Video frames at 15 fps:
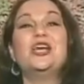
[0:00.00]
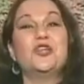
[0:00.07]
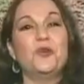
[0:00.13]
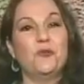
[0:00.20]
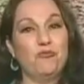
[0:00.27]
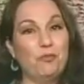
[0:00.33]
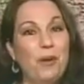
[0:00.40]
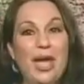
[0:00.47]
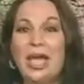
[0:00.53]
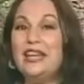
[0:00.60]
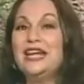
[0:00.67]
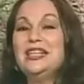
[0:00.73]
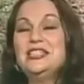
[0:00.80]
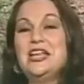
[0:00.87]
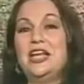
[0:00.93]
you
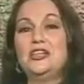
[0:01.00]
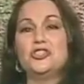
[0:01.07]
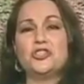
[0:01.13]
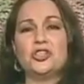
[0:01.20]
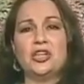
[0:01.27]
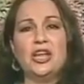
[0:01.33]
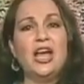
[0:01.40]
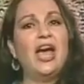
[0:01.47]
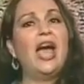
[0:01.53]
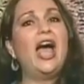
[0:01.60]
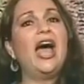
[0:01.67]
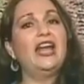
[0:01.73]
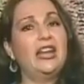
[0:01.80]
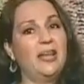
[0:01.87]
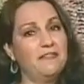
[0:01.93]
paid attention
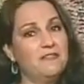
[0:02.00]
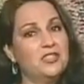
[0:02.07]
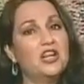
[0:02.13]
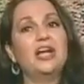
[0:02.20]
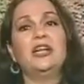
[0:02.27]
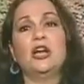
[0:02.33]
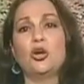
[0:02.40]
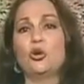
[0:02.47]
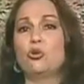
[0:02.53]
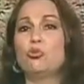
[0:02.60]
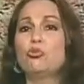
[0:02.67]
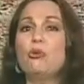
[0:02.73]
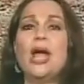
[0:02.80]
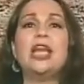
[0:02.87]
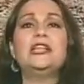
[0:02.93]
and have done a
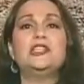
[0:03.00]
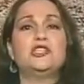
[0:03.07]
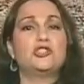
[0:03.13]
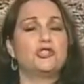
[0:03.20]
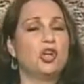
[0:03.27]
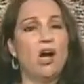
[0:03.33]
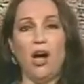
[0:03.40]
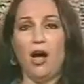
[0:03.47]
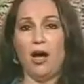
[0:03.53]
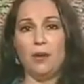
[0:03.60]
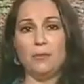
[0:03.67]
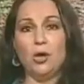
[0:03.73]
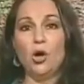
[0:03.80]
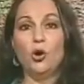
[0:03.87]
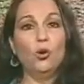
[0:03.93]
great
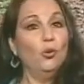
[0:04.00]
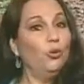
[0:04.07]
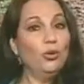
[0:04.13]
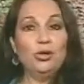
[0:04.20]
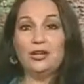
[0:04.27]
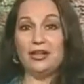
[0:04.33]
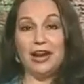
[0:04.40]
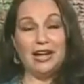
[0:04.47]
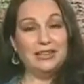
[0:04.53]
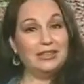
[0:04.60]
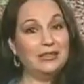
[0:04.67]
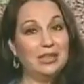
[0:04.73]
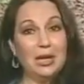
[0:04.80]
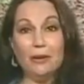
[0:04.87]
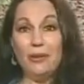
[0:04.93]
job. Un gran
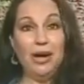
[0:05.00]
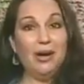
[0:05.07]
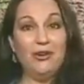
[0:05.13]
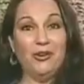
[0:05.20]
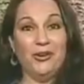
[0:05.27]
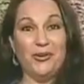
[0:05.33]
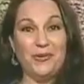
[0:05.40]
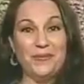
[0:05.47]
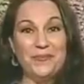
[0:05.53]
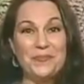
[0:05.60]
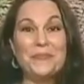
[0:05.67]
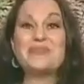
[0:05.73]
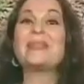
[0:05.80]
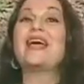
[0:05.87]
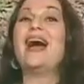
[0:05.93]
trabajo.
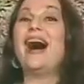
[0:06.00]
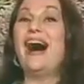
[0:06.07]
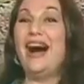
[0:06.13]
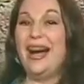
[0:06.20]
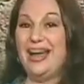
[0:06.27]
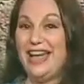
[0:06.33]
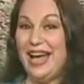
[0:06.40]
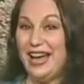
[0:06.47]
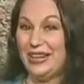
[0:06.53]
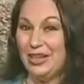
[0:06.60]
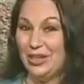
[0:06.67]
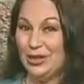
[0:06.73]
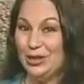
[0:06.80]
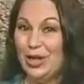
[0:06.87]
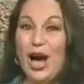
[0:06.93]
I had
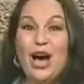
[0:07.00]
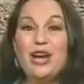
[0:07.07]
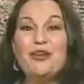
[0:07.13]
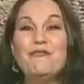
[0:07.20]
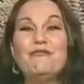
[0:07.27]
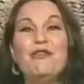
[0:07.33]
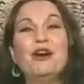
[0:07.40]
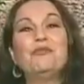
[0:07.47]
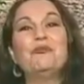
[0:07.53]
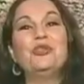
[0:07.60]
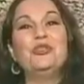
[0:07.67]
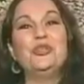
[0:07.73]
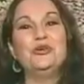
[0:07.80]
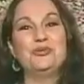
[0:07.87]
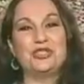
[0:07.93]
a lot of fun
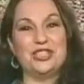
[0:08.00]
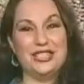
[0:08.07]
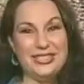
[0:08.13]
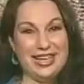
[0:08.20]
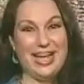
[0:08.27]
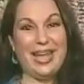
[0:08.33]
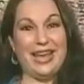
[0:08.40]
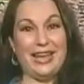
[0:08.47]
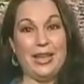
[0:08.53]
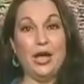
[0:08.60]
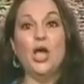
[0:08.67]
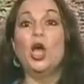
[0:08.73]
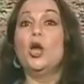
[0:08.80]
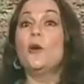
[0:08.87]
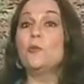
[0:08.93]
with you today.
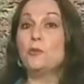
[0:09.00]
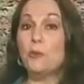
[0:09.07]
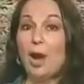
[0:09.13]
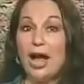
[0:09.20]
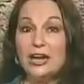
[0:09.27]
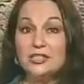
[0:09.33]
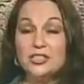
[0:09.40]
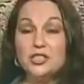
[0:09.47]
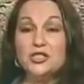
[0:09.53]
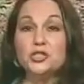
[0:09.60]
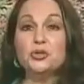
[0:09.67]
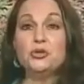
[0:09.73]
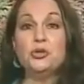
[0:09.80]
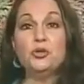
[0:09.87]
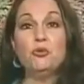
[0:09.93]
Practice
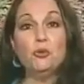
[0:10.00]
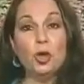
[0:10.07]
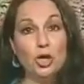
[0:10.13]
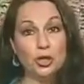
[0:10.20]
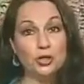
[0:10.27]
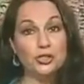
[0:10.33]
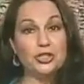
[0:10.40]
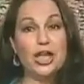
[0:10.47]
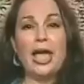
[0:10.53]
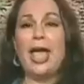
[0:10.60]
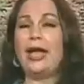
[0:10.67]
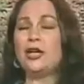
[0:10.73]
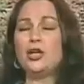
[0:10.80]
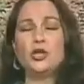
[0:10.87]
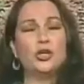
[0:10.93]
your new words
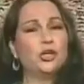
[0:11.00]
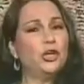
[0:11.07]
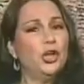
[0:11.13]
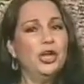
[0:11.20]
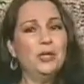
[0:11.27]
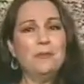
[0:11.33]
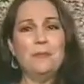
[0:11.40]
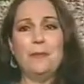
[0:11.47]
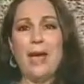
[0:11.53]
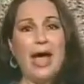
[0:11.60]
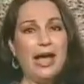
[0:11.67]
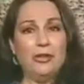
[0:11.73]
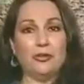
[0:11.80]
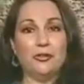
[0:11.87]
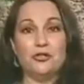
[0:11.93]
and good
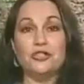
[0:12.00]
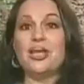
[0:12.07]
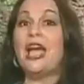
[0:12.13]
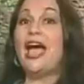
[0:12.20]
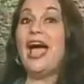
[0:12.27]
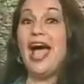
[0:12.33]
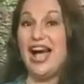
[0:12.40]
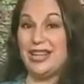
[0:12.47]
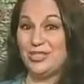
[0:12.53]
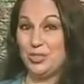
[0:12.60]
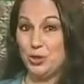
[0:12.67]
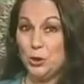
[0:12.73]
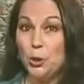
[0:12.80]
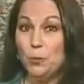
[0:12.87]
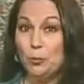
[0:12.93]
manners
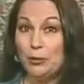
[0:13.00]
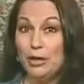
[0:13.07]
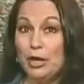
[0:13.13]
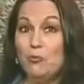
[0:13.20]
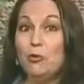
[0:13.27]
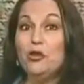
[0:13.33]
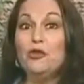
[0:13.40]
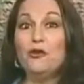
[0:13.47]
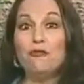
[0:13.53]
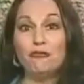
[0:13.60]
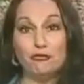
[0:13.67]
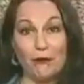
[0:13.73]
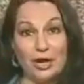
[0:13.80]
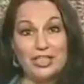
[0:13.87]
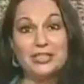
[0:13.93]
as you play with your
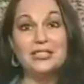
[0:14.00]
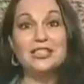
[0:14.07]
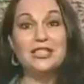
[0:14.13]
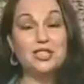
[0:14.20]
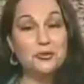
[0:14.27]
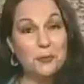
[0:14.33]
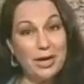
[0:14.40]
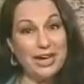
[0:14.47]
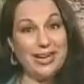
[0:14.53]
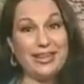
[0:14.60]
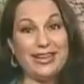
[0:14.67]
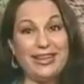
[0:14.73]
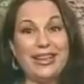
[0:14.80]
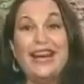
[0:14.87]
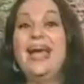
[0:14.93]
friends this week.
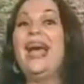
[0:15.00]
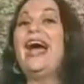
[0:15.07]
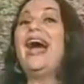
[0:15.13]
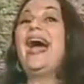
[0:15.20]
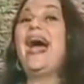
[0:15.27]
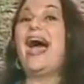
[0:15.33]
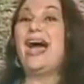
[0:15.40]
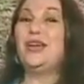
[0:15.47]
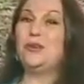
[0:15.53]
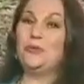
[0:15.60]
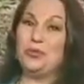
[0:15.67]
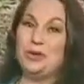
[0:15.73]
And